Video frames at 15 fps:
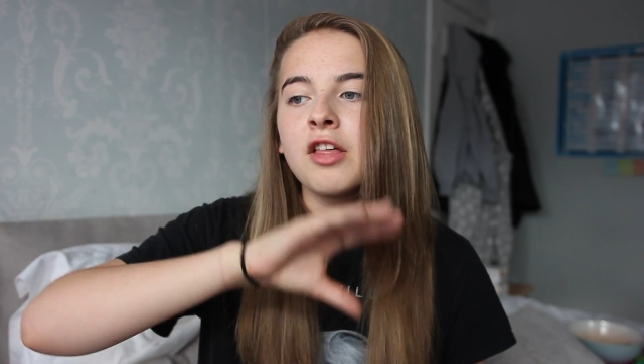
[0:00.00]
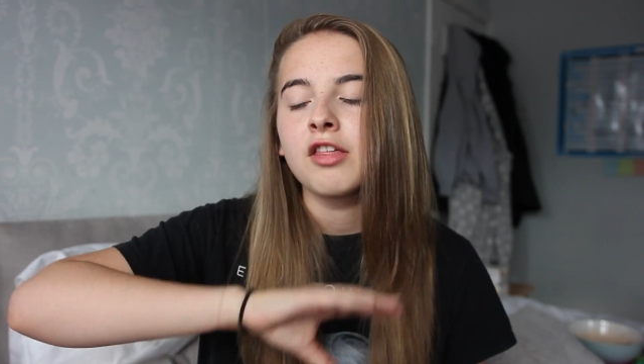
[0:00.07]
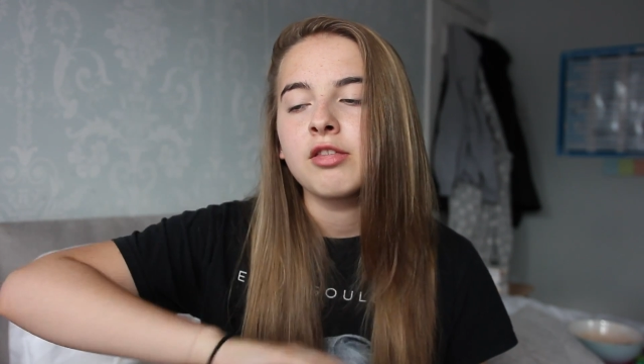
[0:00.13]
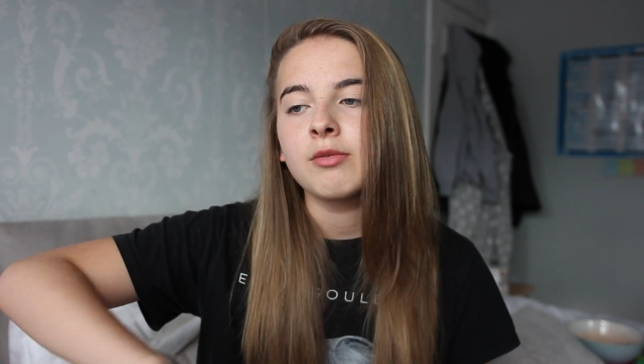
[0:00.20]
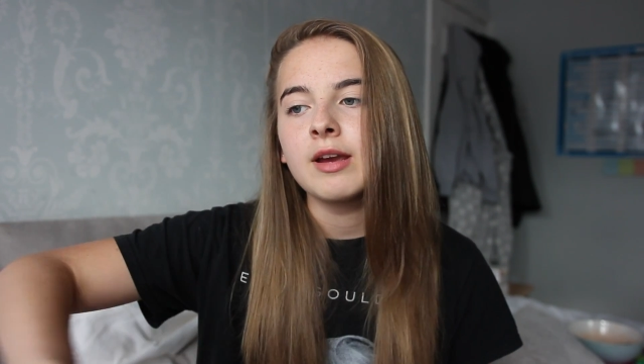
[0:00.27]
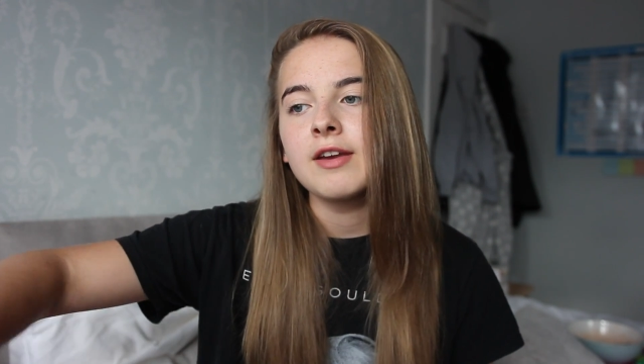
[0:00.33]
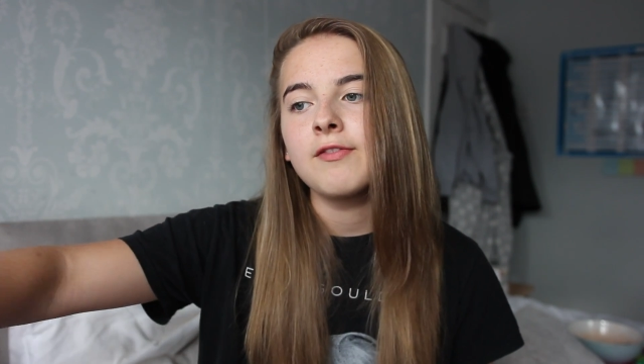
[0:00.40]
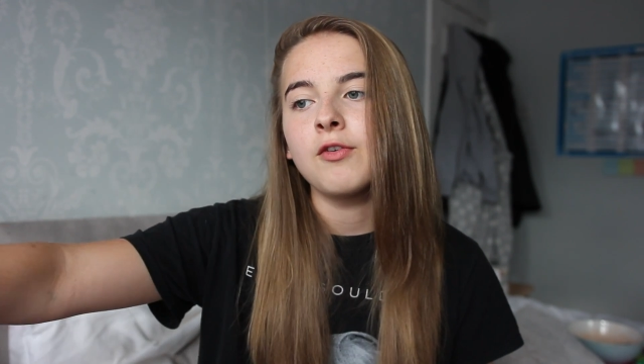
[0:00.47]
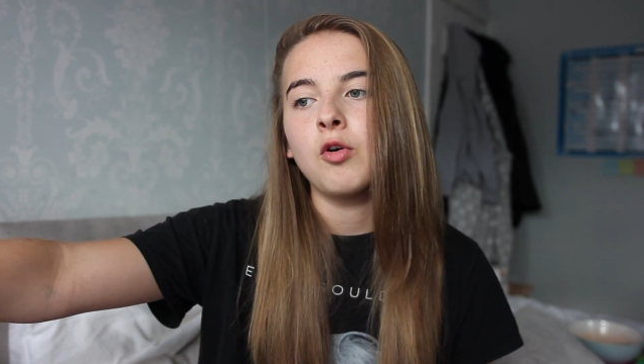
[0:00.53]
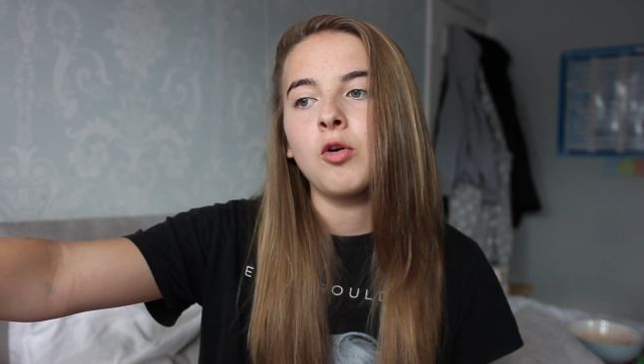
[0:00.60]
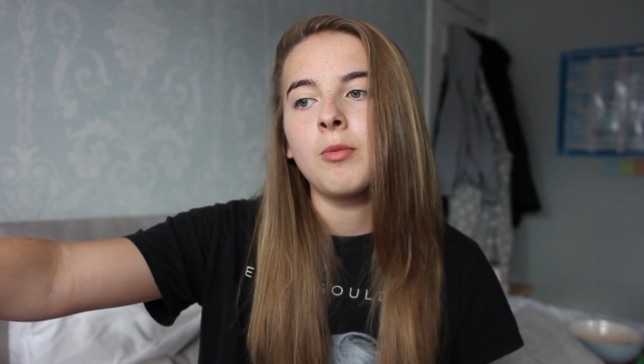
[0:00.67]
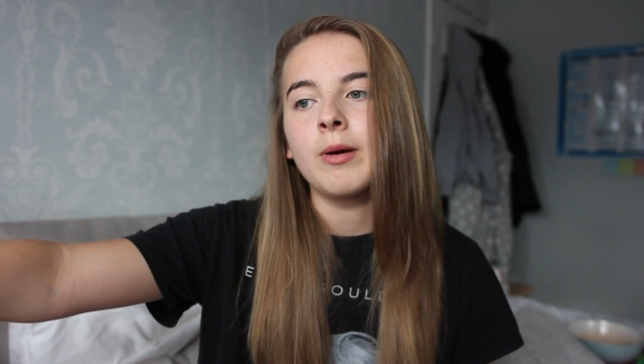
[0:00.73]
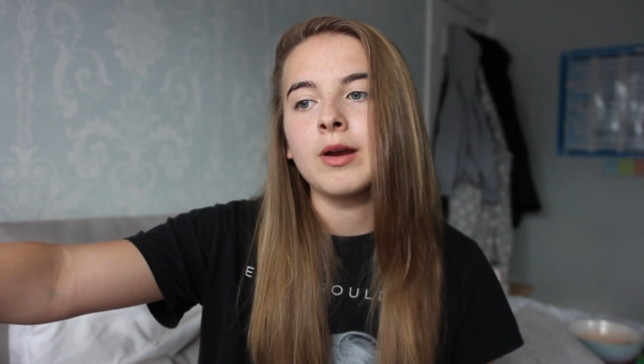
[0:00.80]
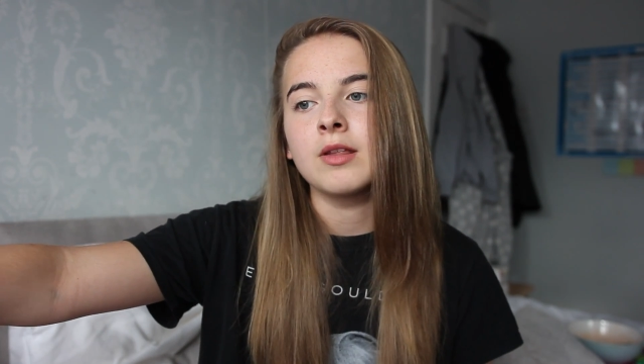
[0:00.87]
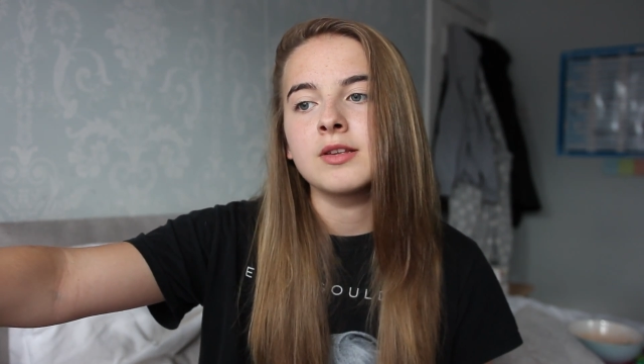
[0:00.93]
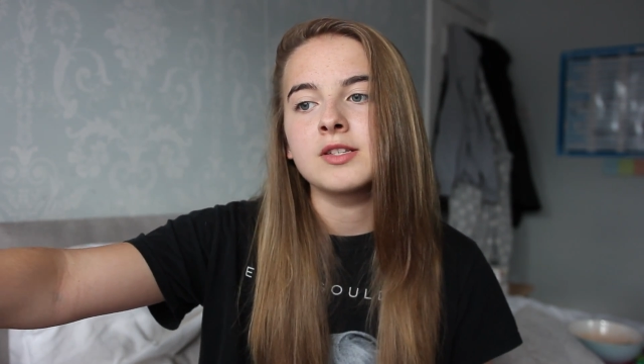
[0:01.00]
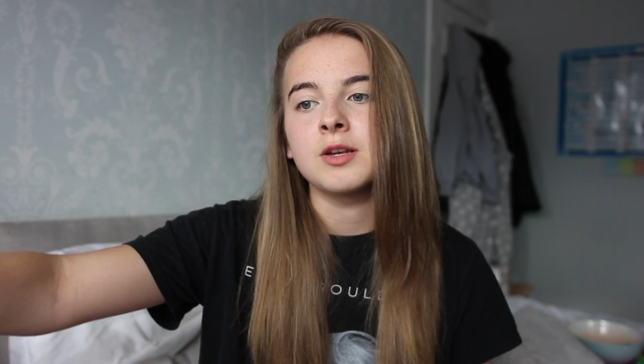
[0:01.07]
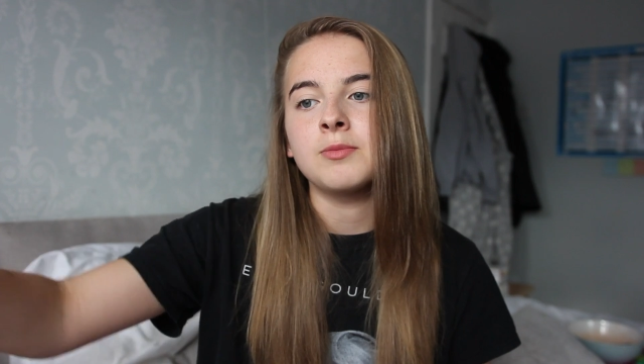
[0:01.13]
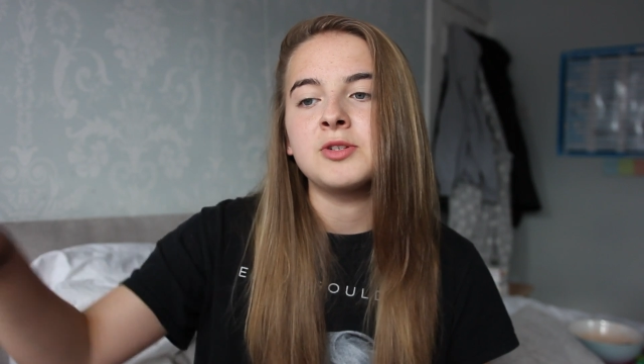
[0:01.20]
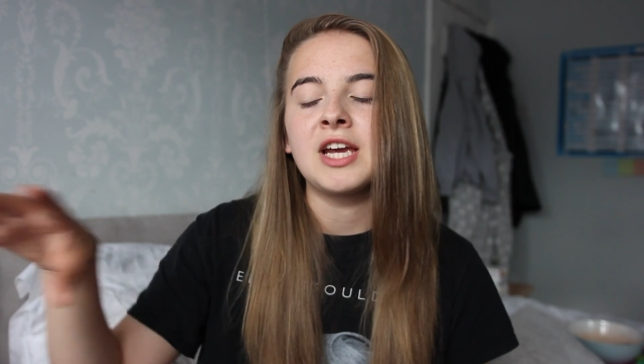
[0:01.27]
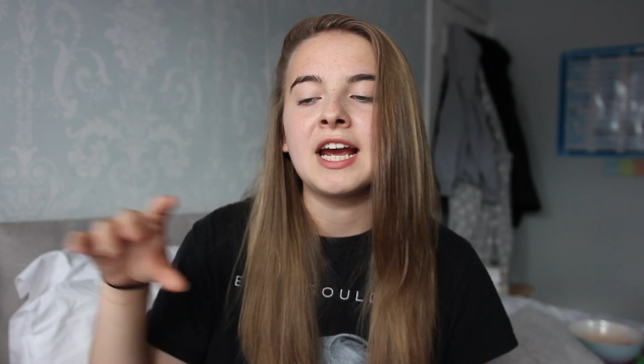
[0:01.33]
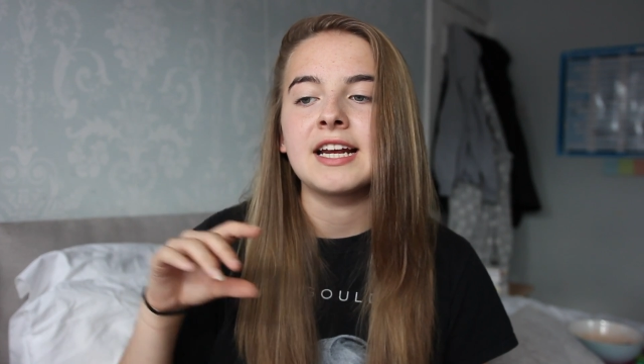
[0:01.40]
3 for all my other
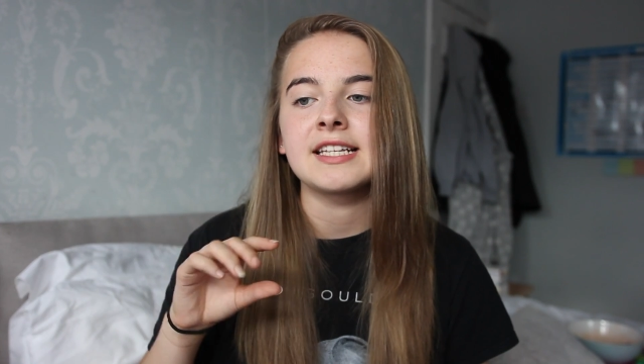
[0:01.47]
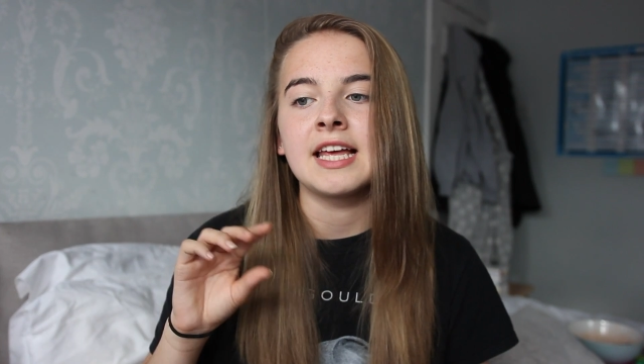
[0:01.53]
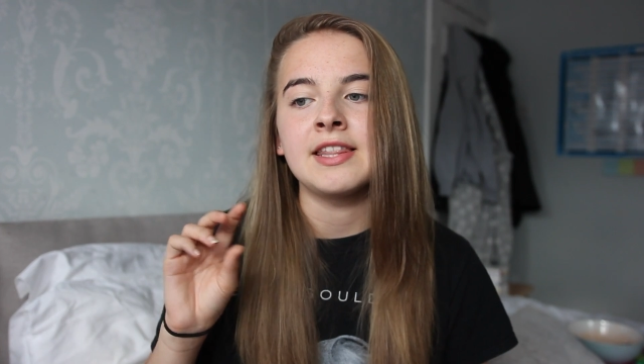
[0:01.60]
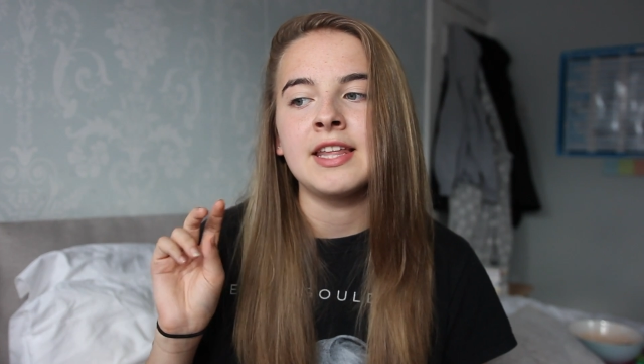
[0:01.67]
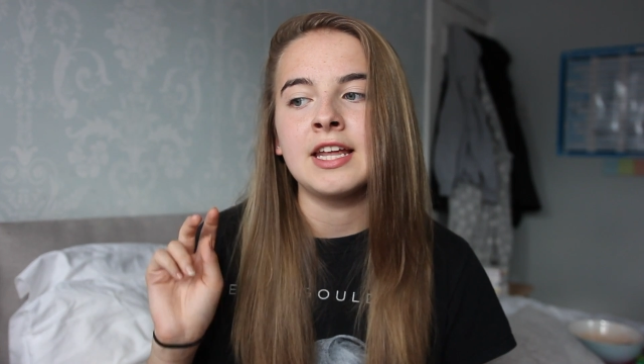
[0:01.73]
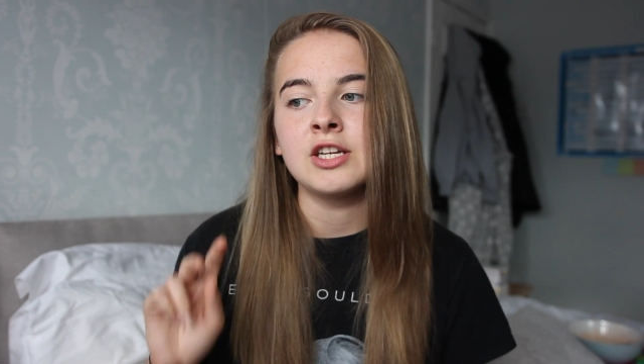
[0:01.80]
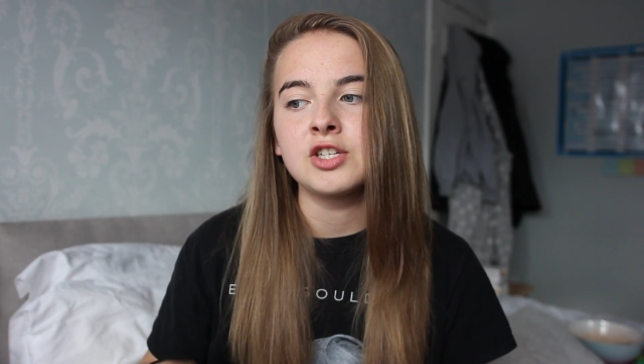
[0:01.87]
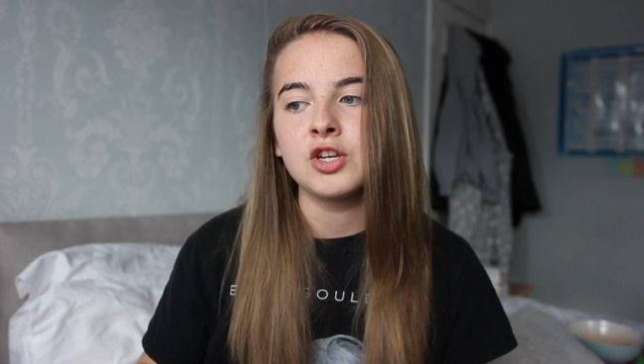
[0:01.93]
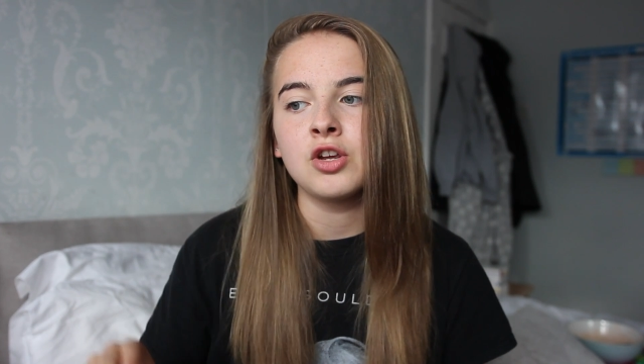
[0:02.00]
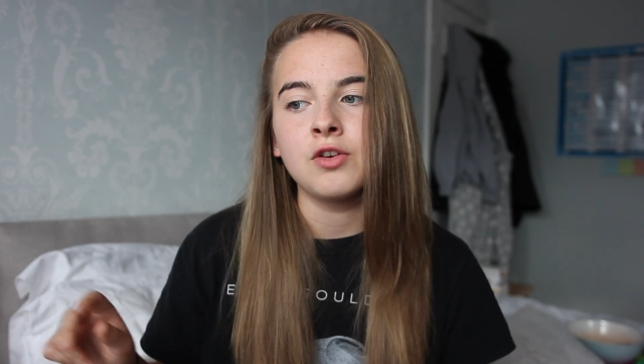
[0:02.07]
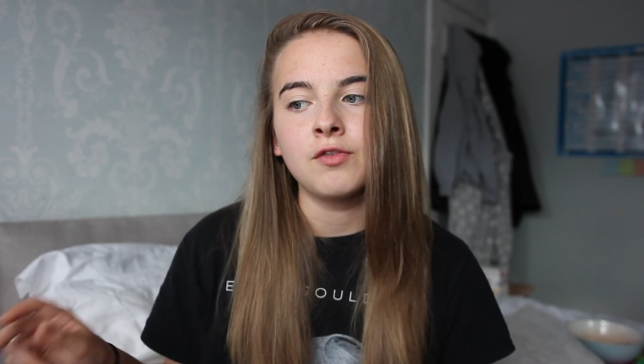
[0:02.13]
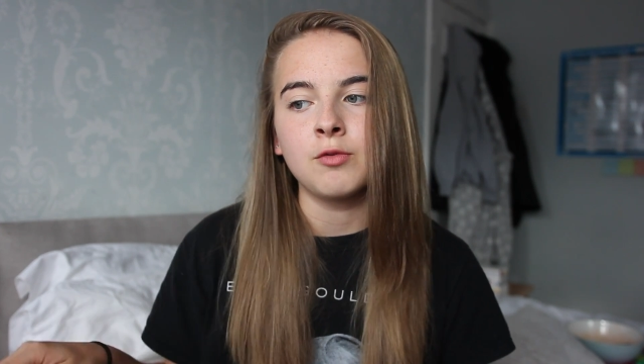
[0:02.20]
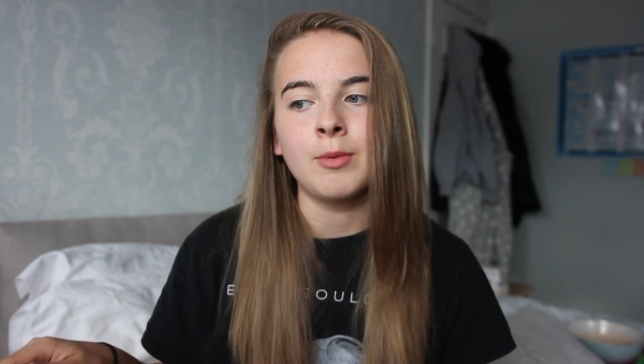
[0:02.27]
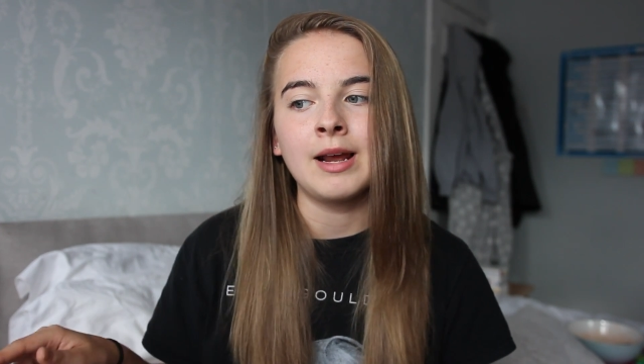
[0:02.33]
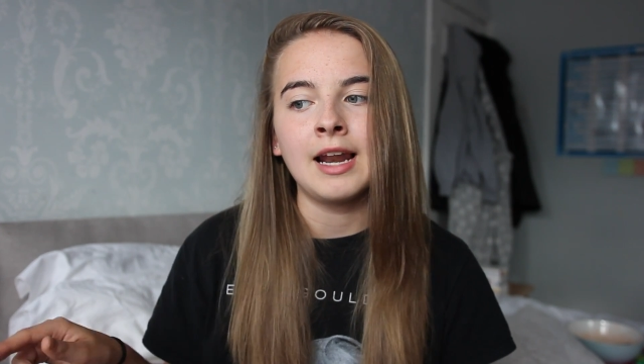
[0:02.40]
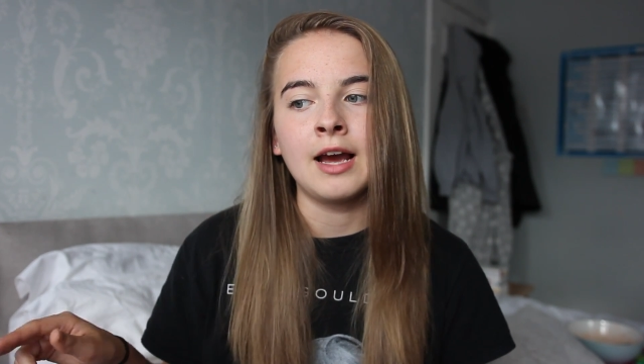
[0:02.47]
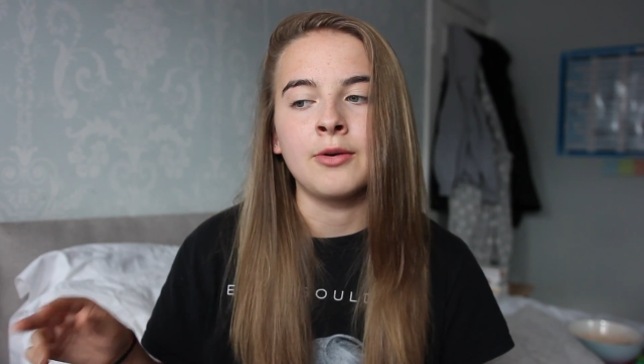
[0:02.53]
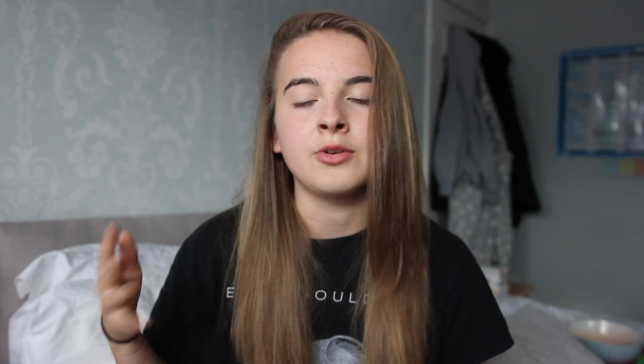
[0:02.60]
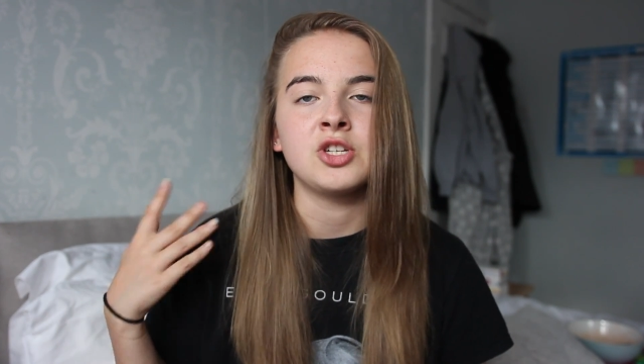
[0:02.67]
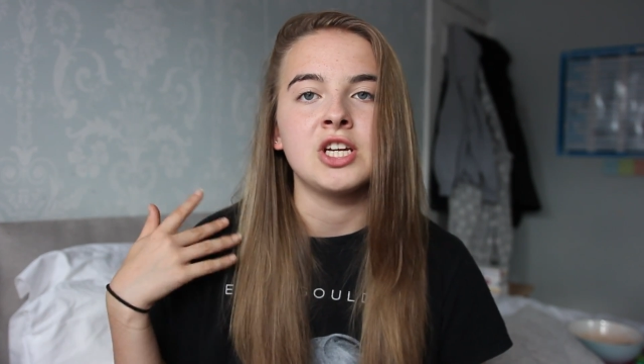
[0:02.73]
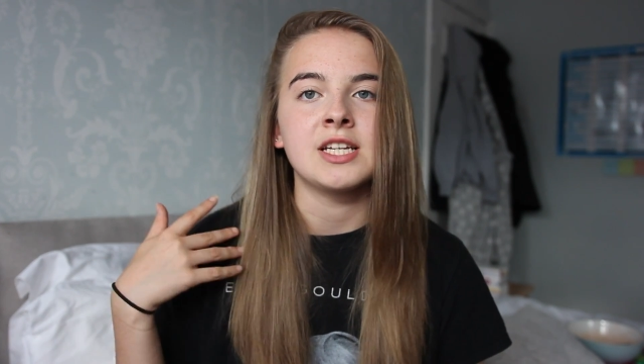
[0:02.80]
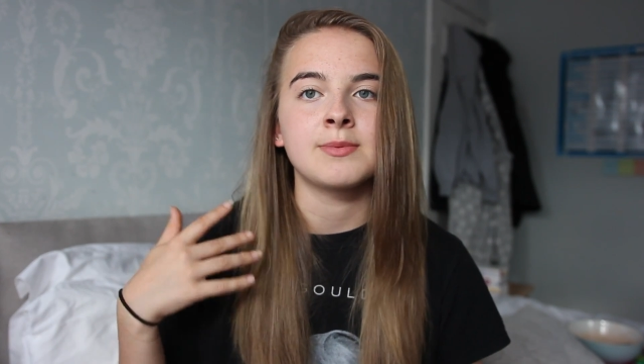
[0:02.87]
subjects, and then 2 for my
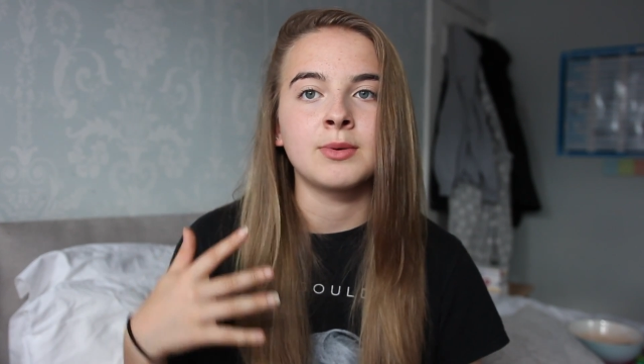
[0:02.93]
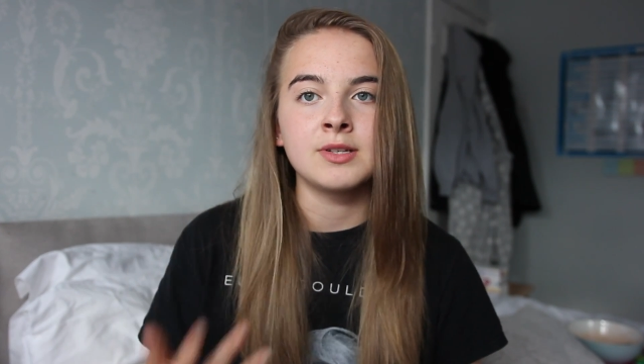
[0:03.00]
languages,